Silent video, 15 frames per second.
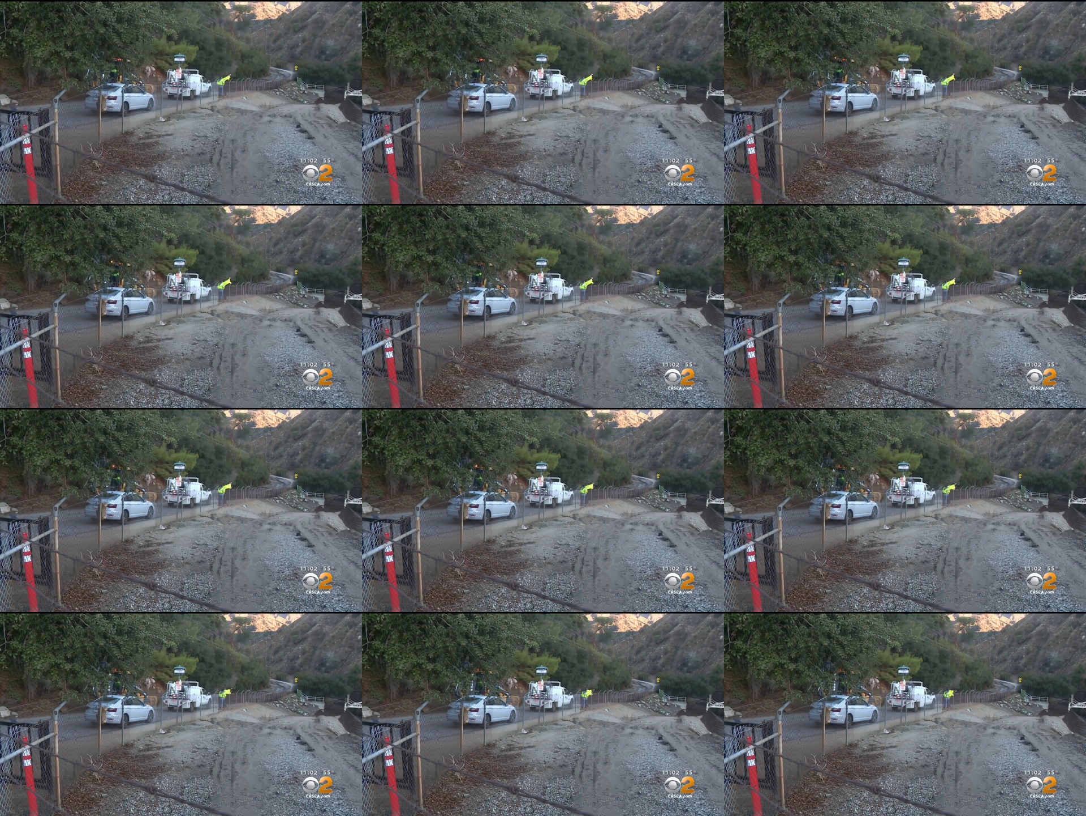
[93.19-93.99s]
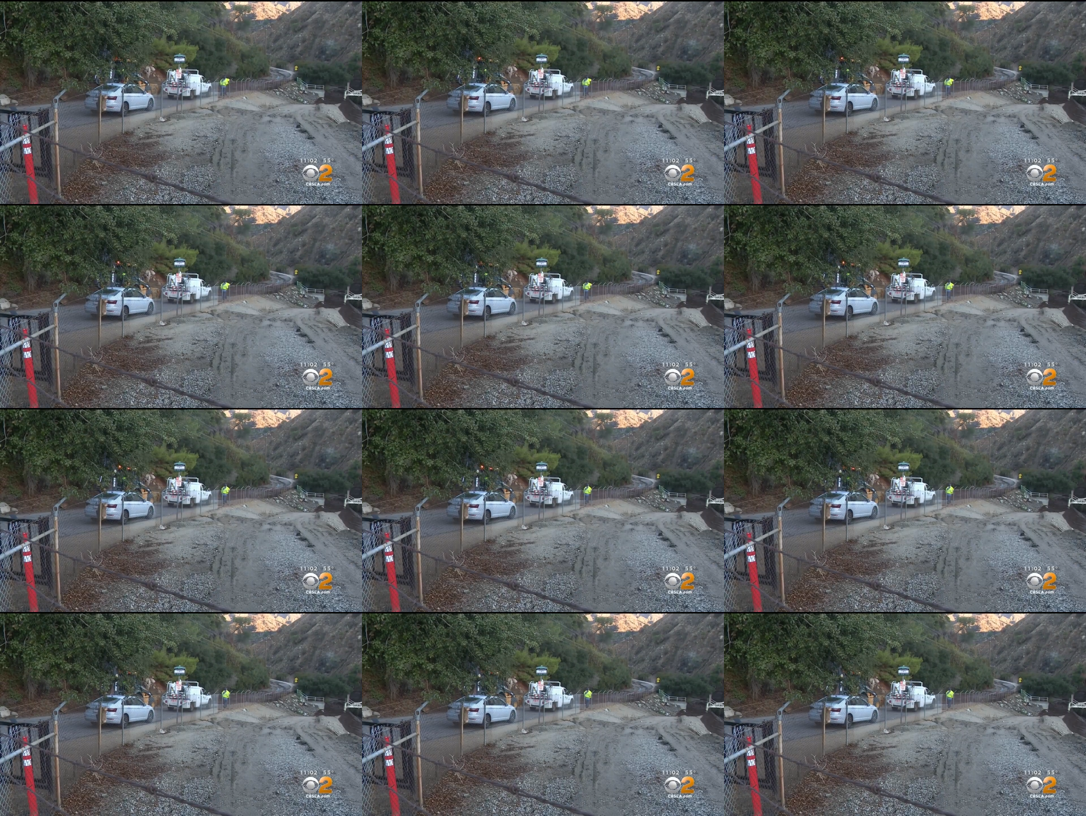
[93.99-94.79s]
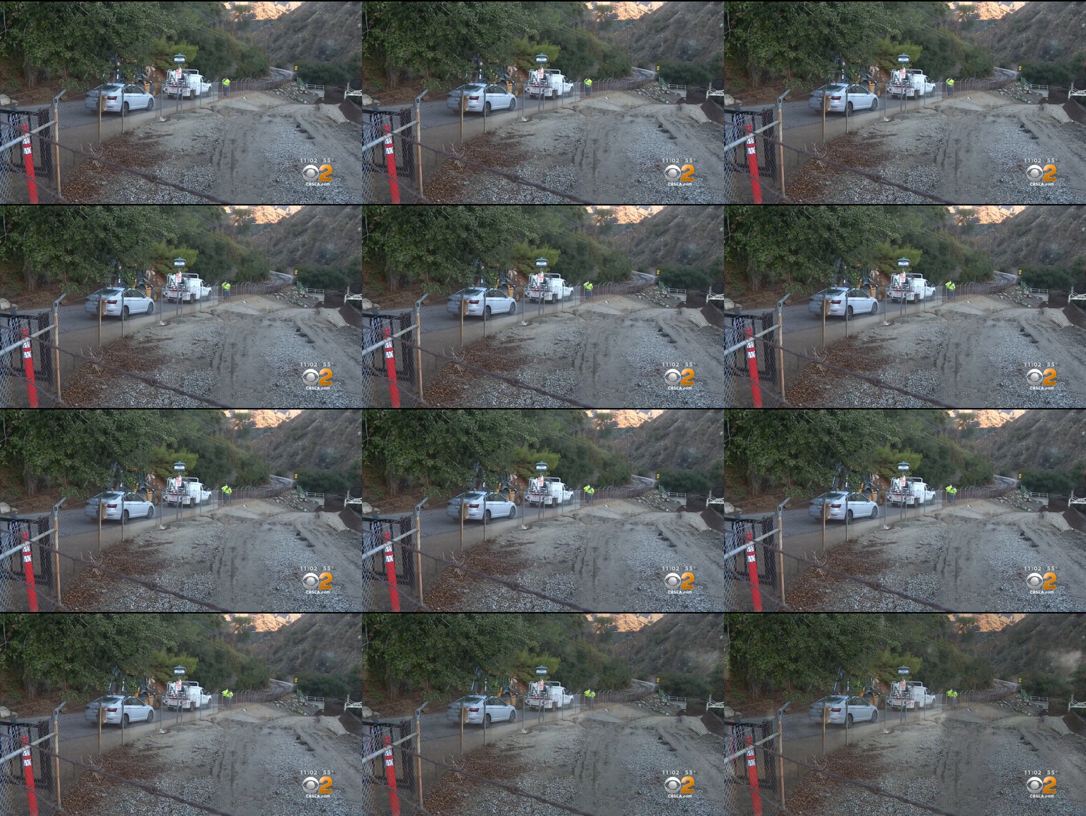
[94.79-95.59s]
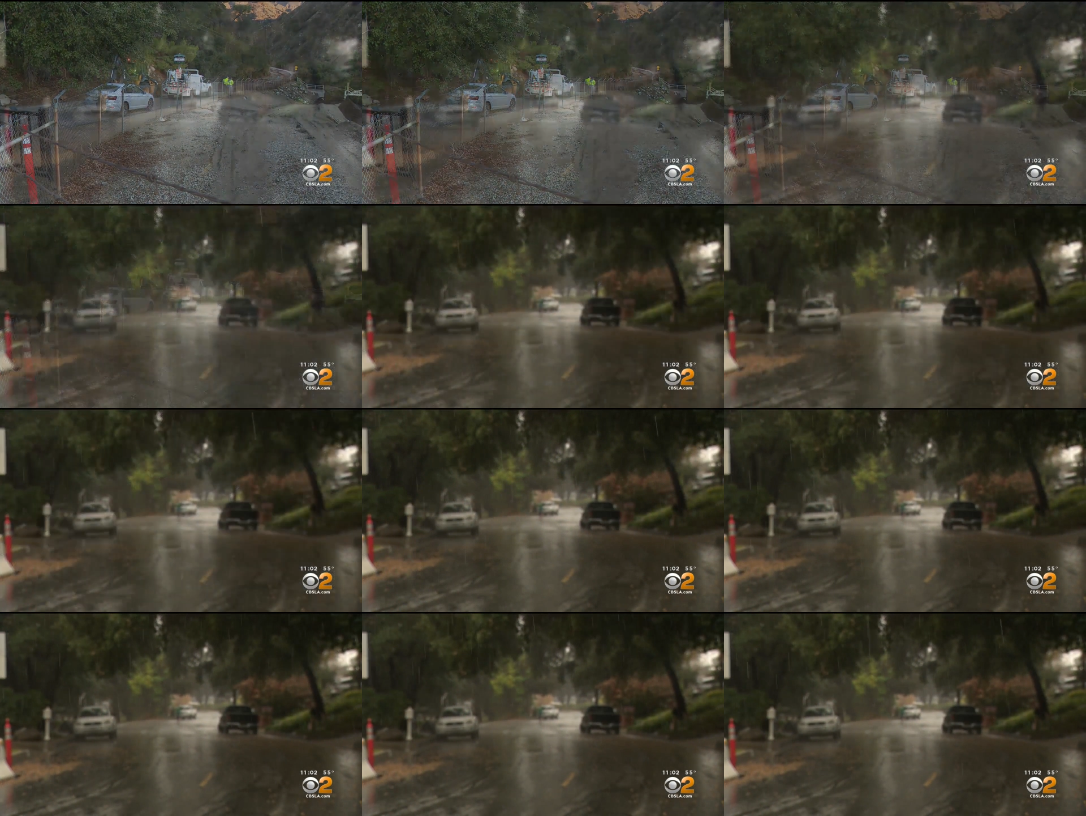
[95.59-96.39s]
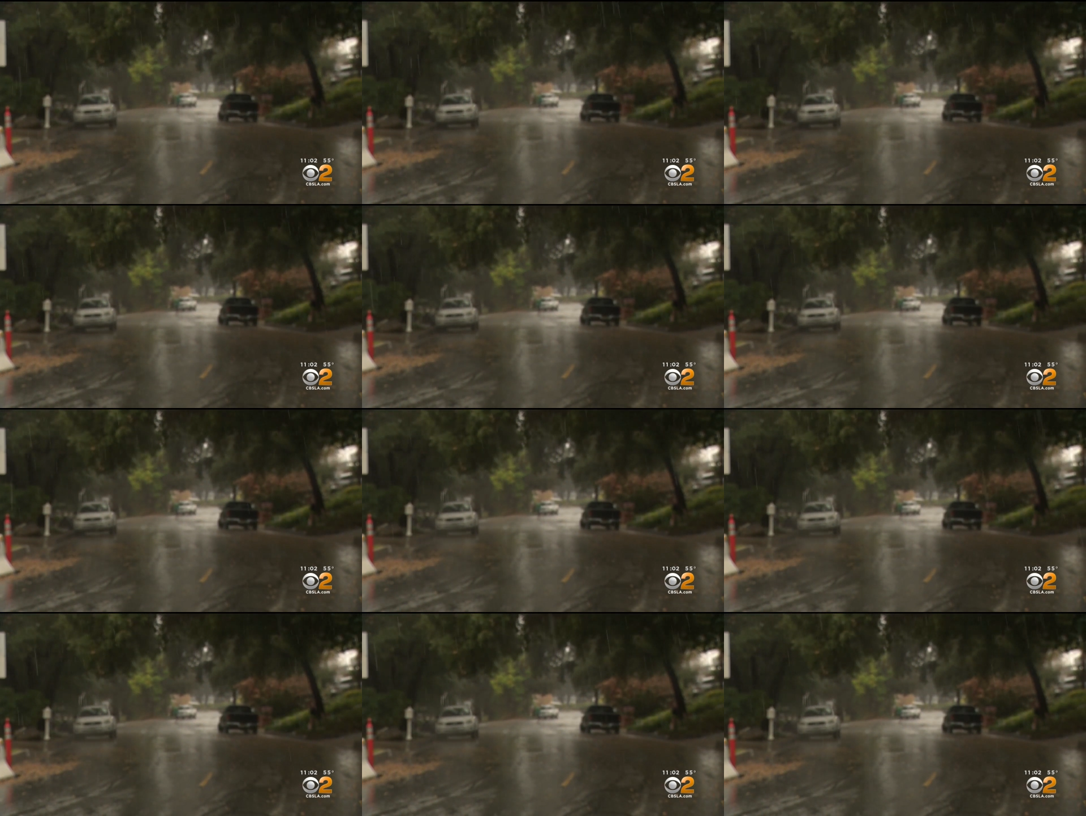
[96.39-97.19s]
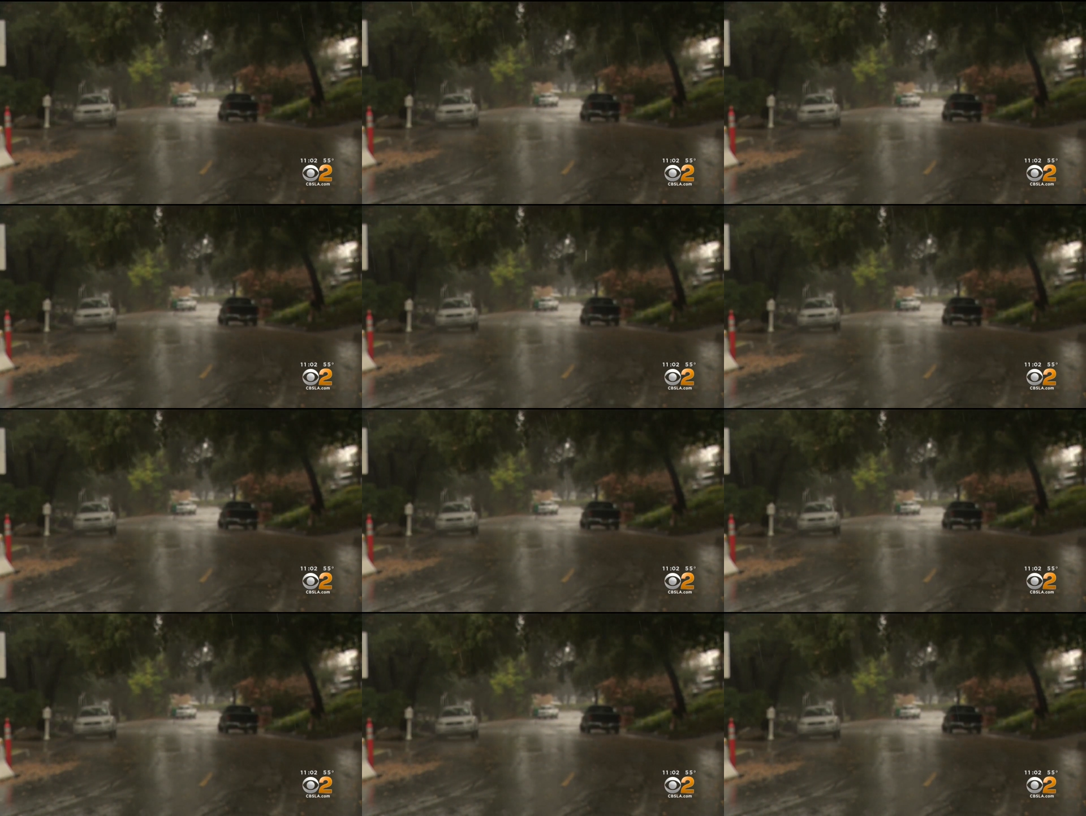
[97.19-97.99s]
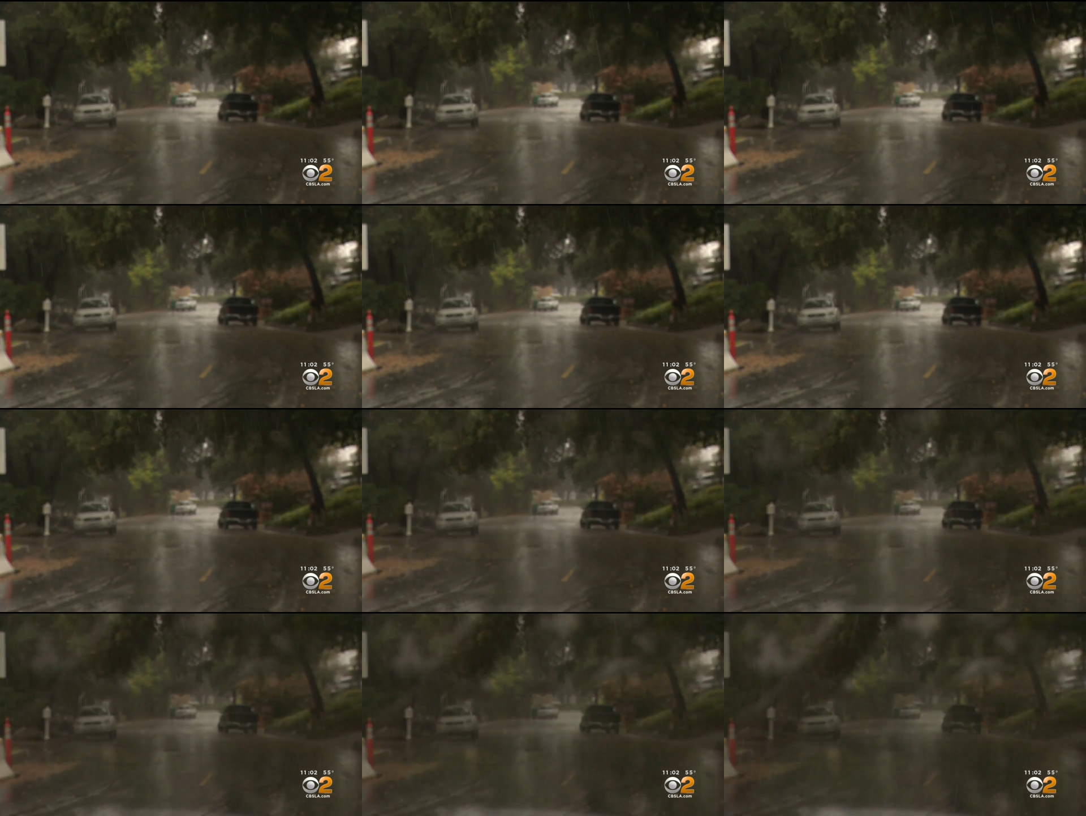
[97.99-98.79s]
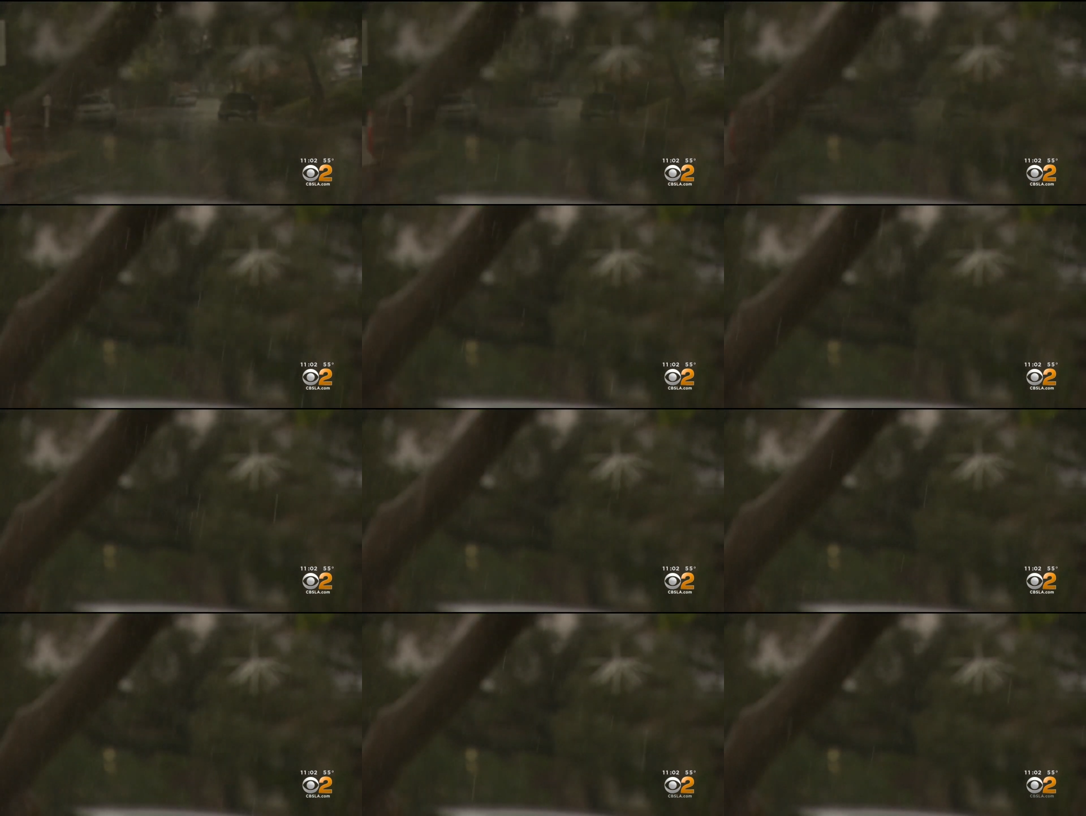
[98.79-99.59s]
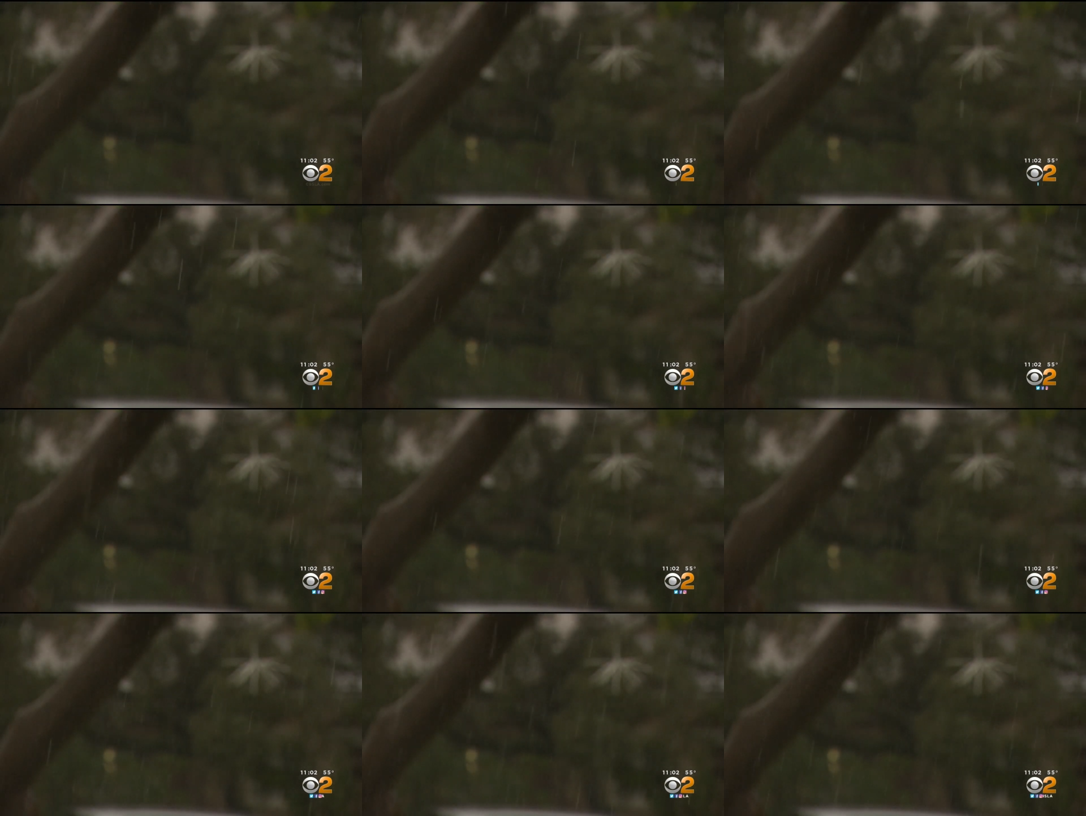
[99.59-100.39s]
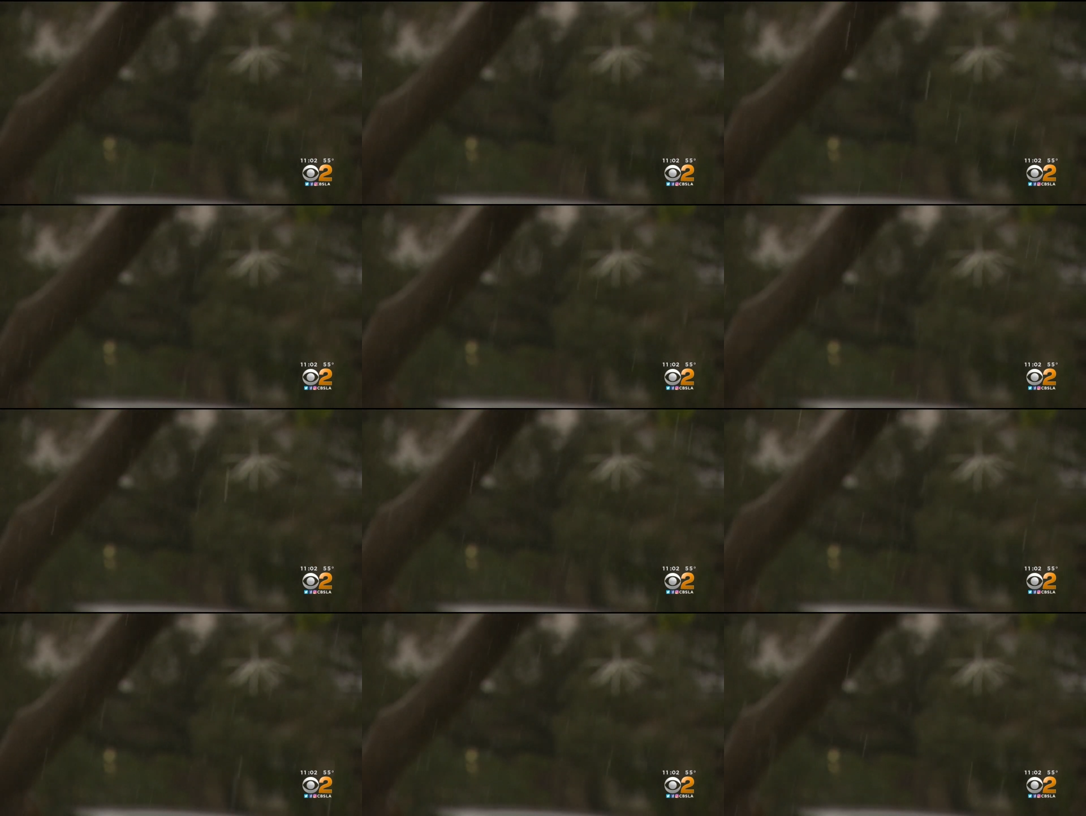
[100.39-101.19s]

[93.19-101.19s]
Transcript: (no speaker visible)